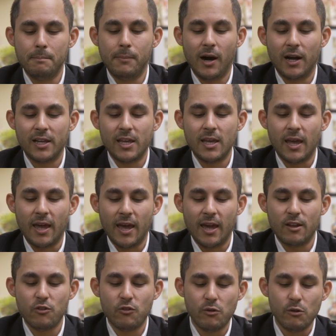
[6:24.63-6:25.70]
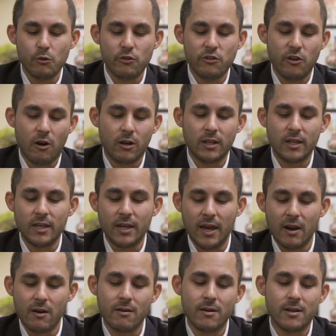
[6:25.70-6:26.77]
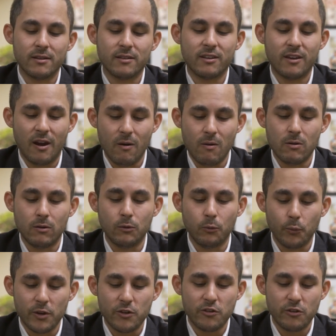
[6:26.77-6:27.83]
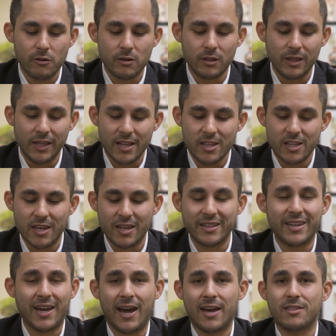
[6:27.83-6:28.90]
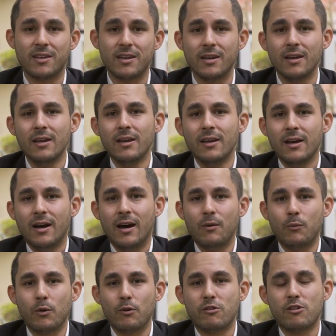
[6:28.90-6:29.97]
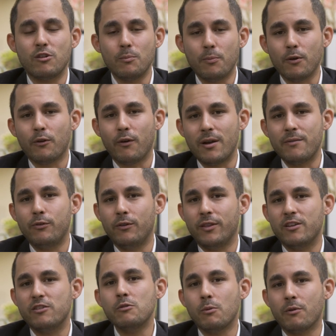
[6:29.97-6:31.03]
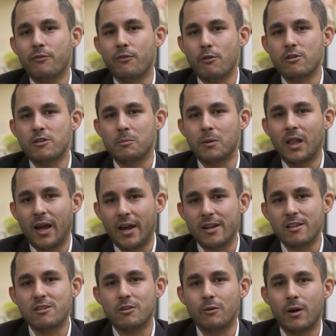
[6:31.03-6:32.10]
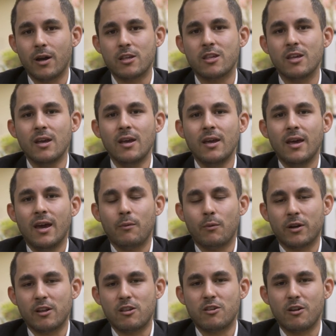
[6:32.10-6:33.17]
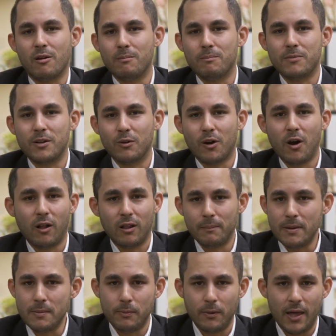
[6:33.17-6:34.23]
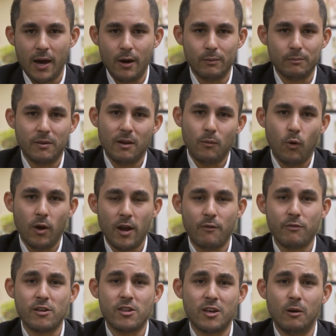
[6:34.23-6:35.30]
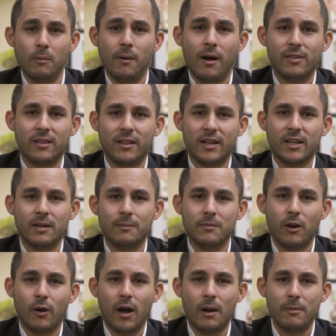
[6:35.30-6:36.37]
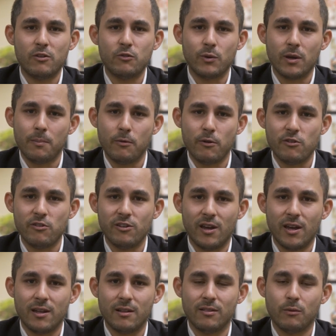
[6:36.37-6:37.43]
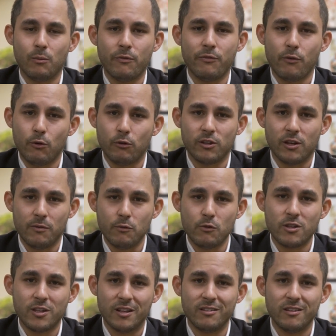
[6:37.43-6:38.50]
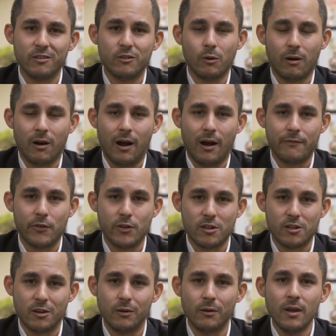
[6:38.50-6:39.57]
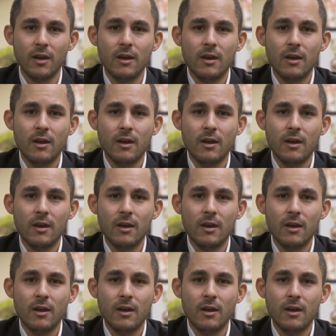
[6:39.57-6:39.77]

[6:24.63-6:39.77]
Bonnie, Andrew, Charlie, Aaron, Carol, Richard, Lindsay, and Kathy. We're super grateful that you referred some clients to us, and we're going to start calling people out every single month, letting them know how much we appreciate the referrals that you sent into our office. So